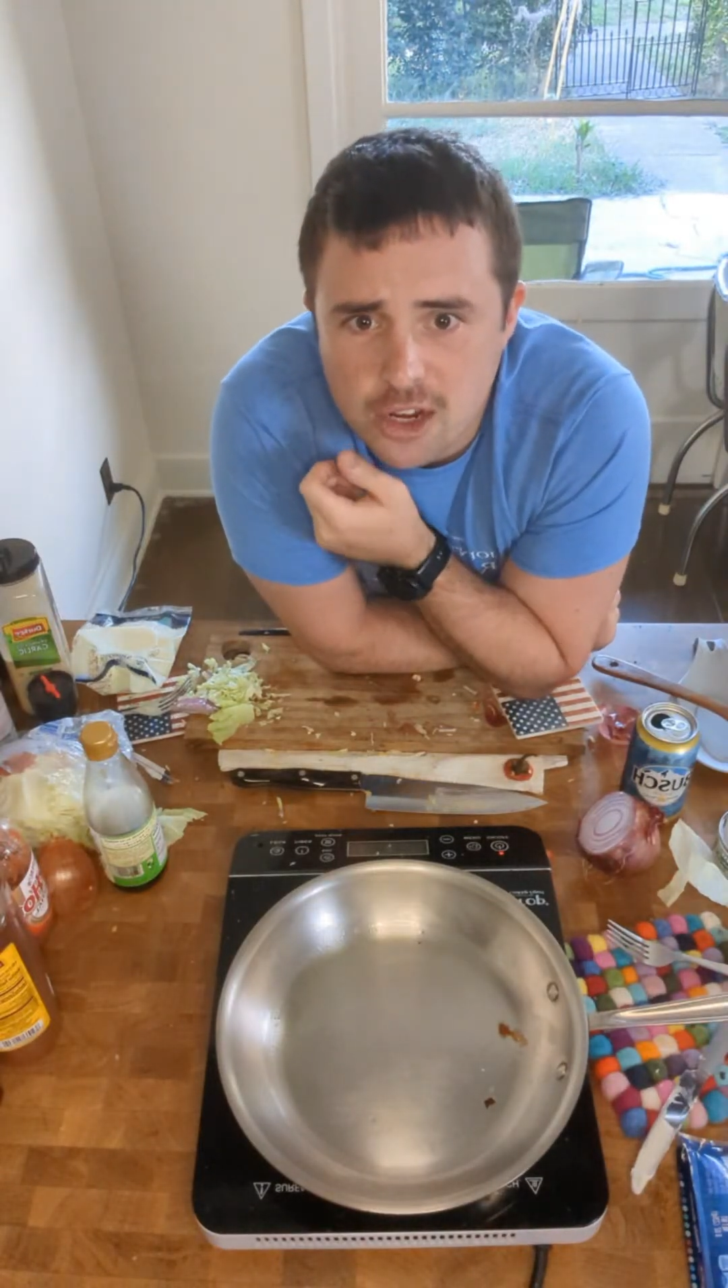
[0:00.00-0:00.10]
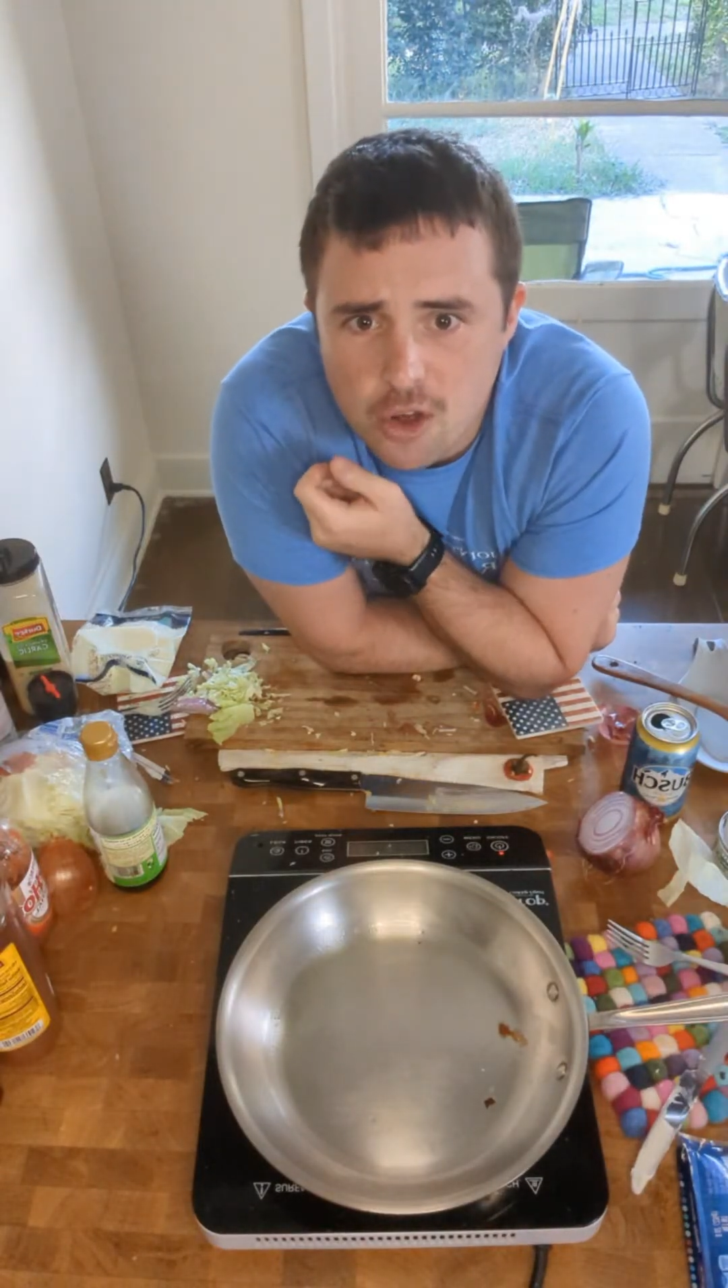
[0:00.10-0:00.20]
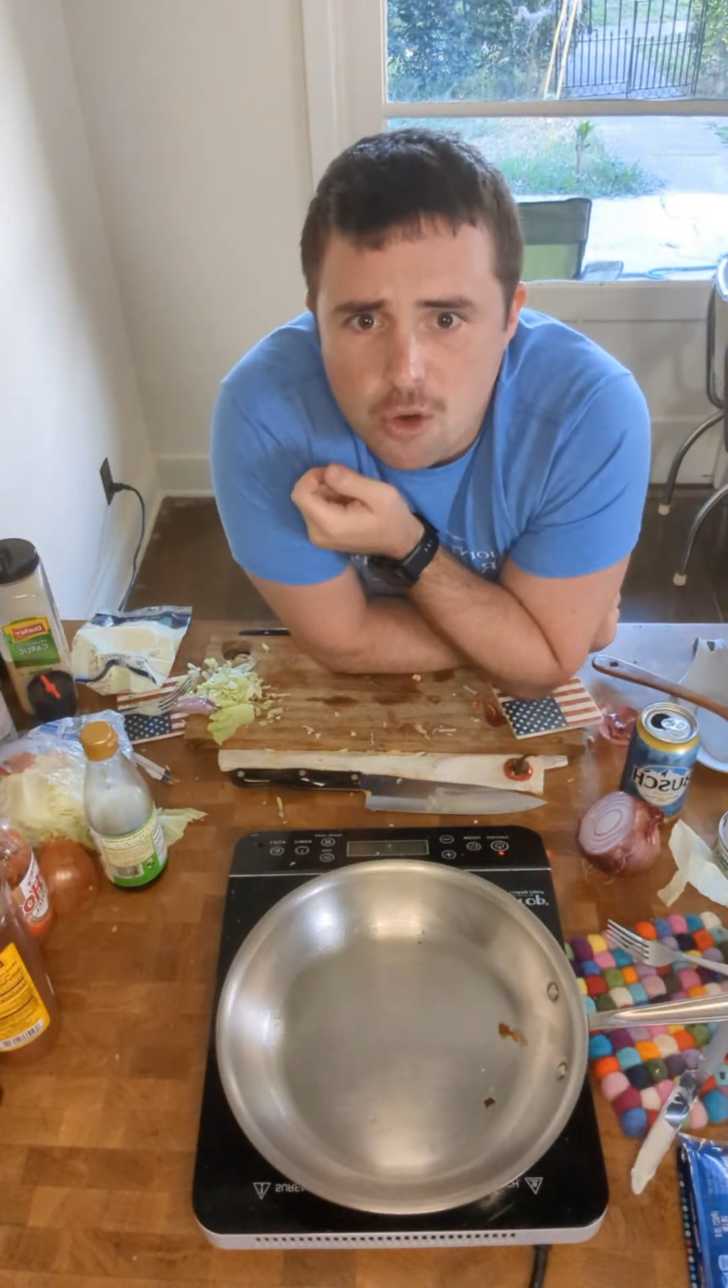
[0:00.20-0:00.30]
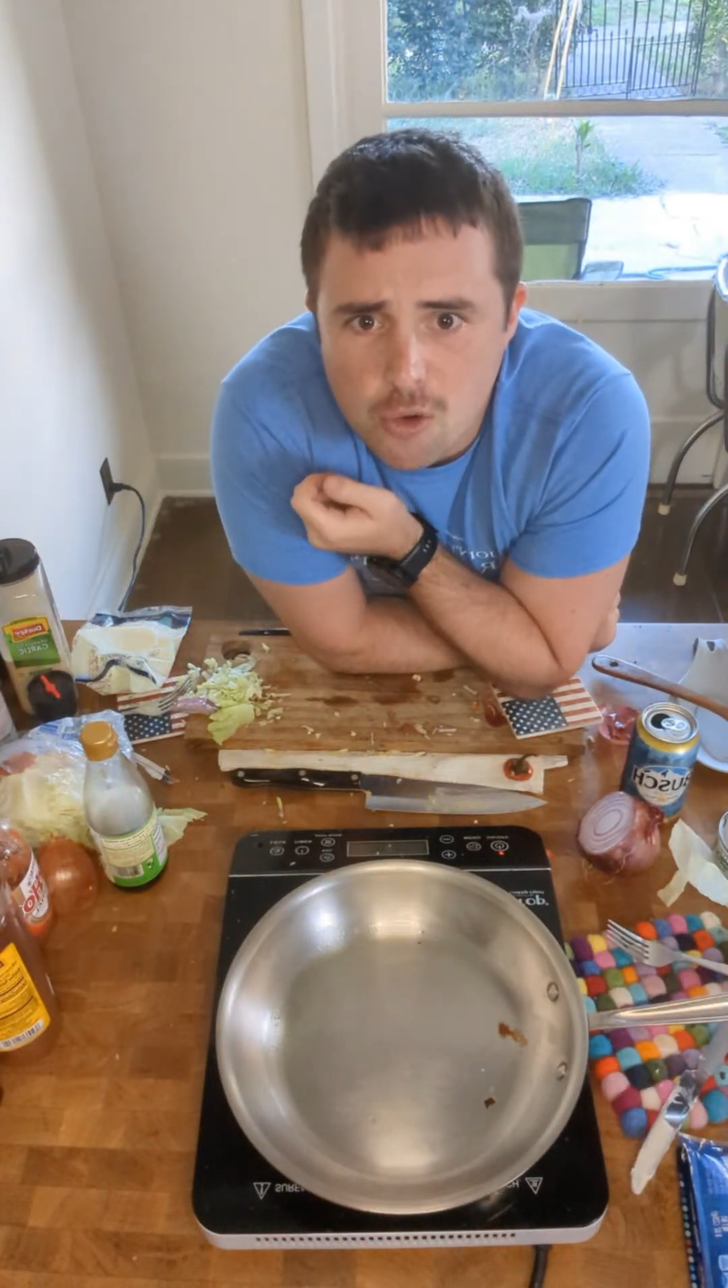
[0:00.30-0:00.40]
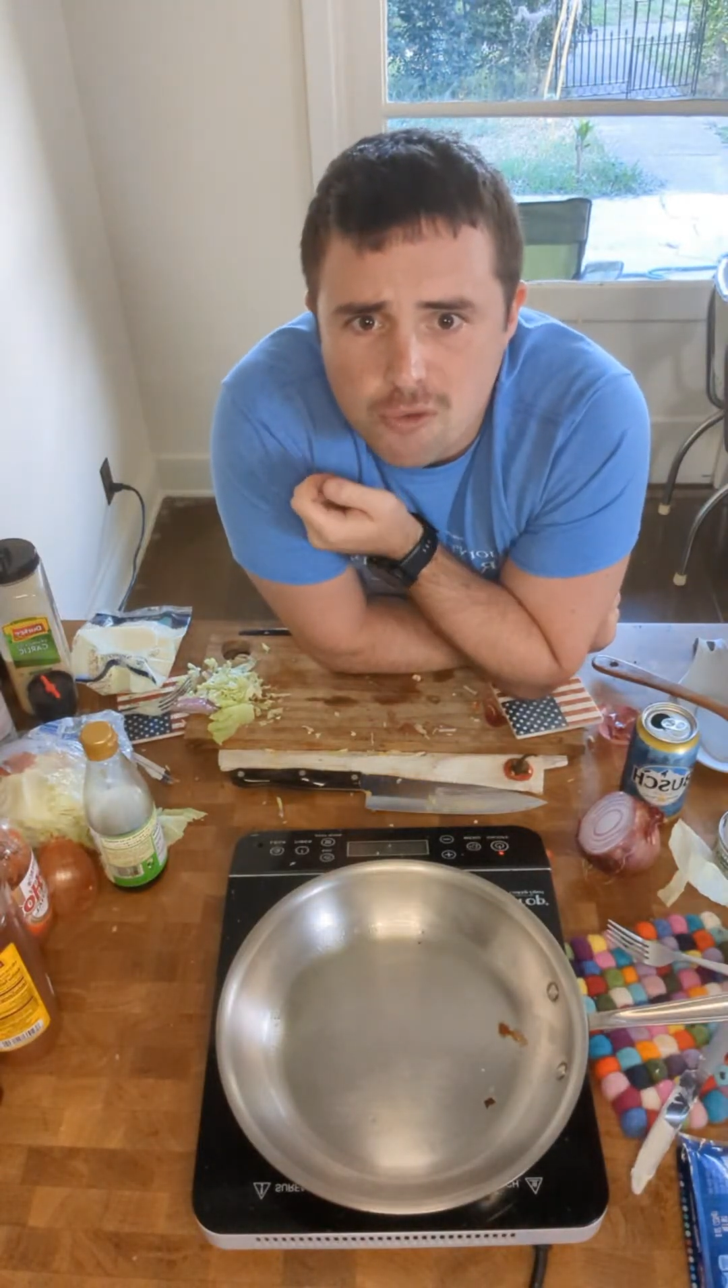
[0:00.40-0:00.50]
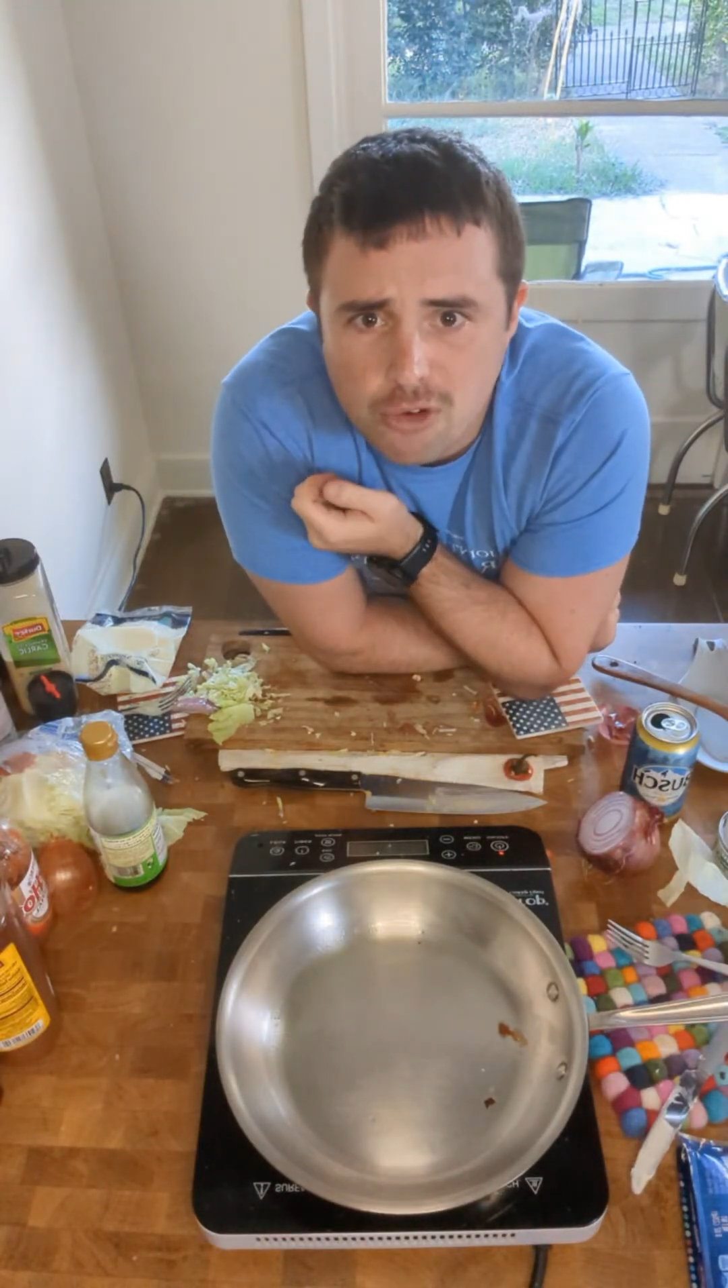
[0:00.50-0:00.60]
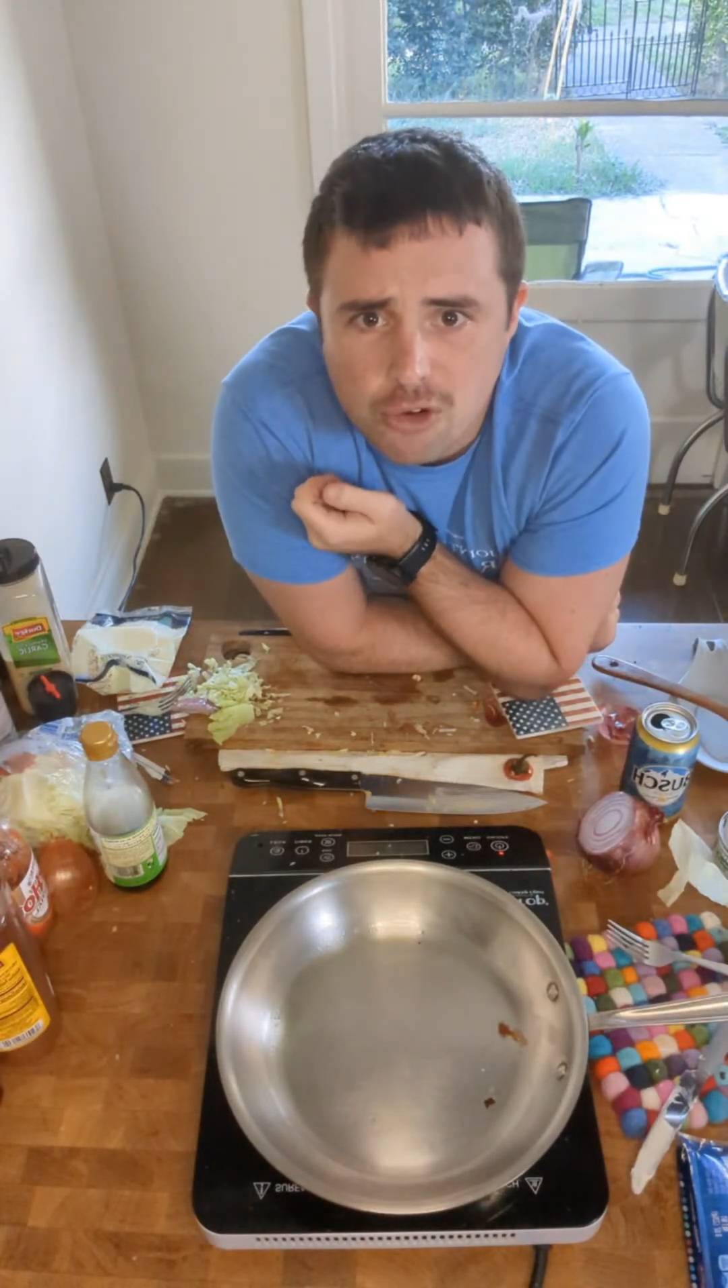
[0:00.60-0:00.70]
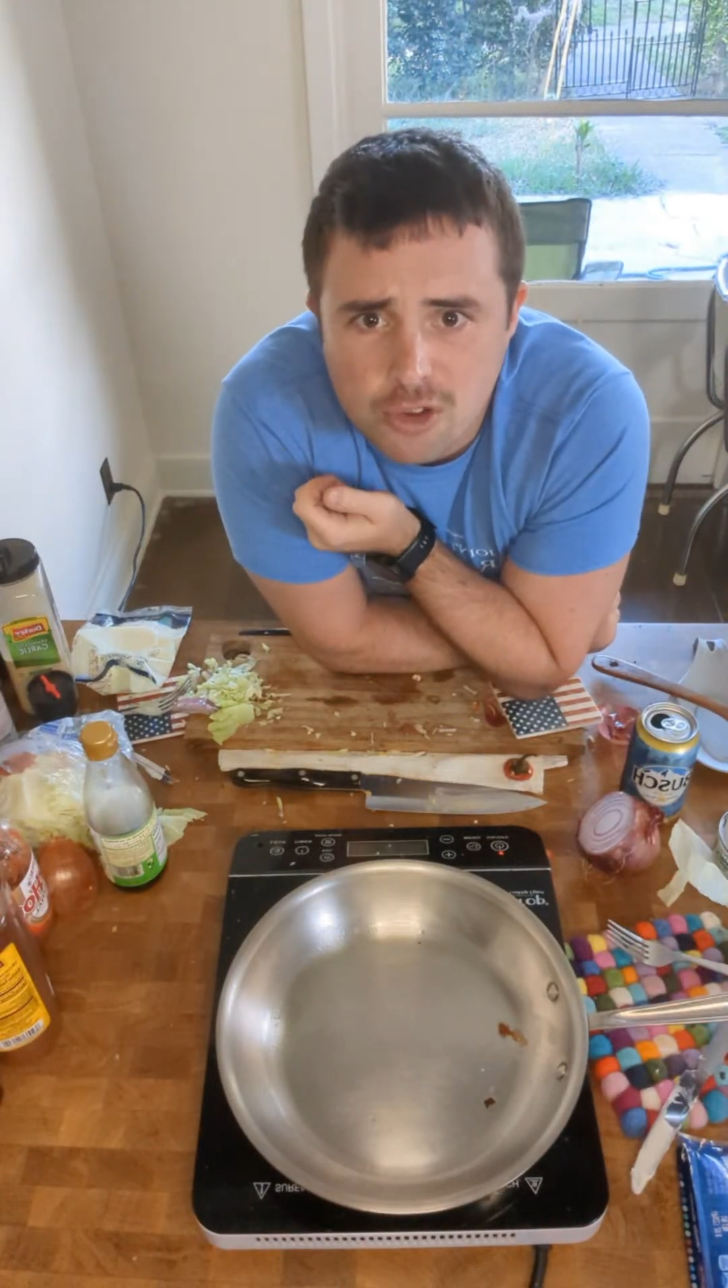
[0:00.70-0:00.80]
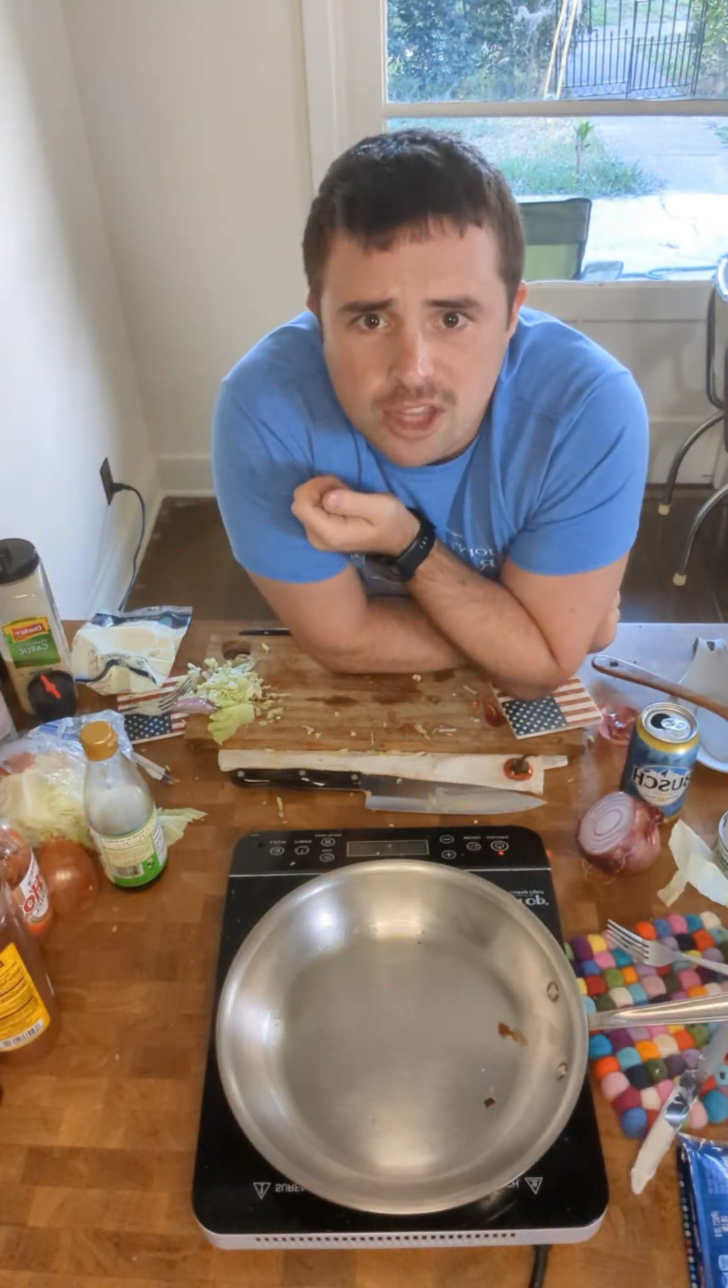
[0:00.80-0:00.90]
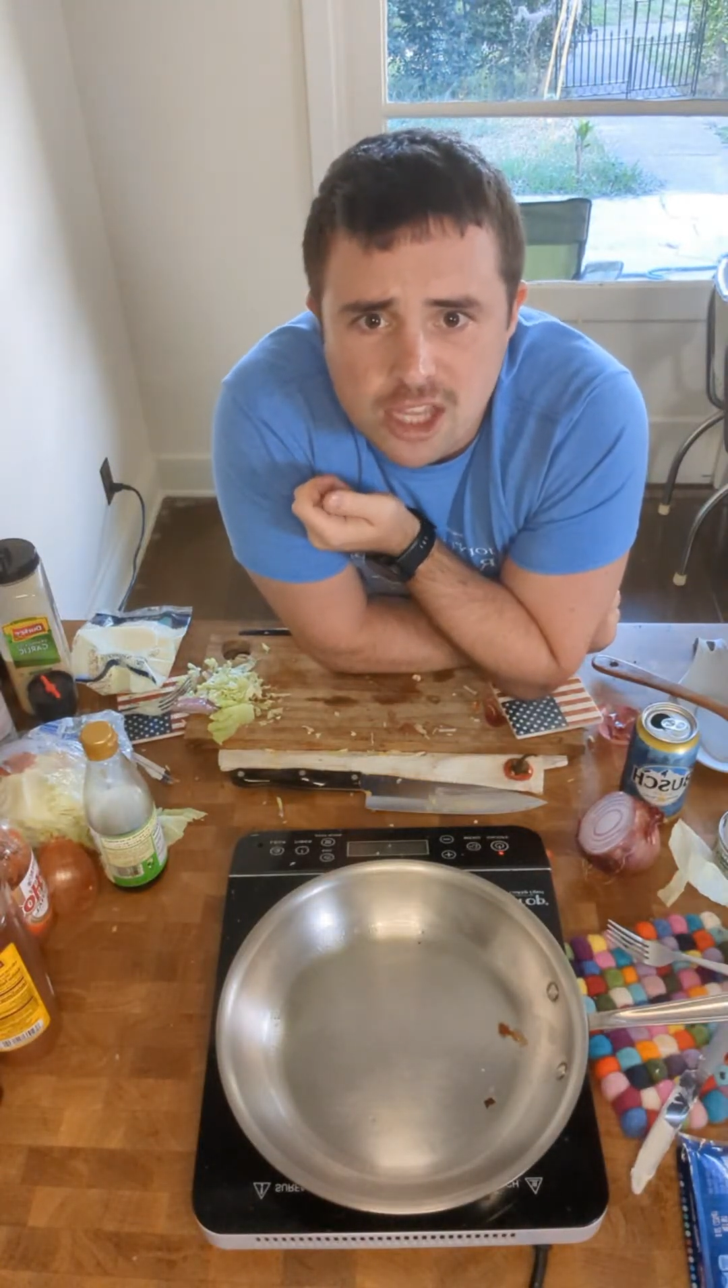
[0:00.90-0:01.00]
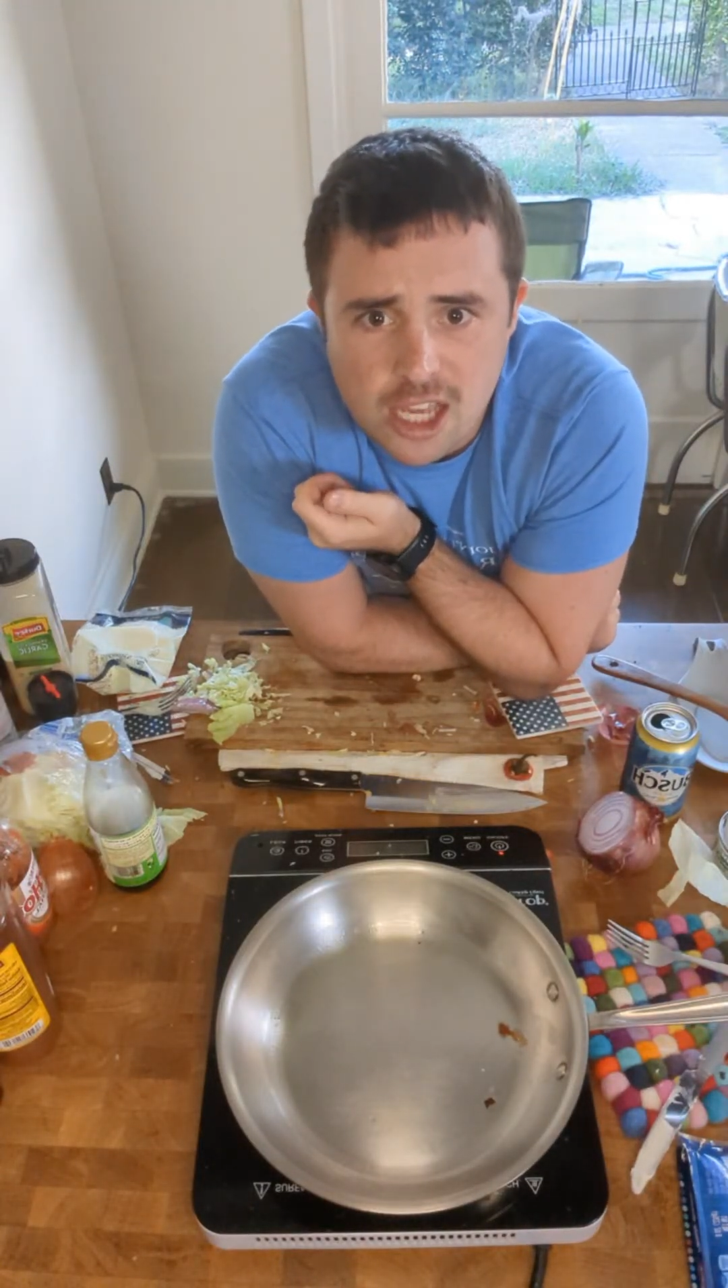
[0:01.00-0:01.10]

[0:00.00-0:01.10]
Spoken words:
over the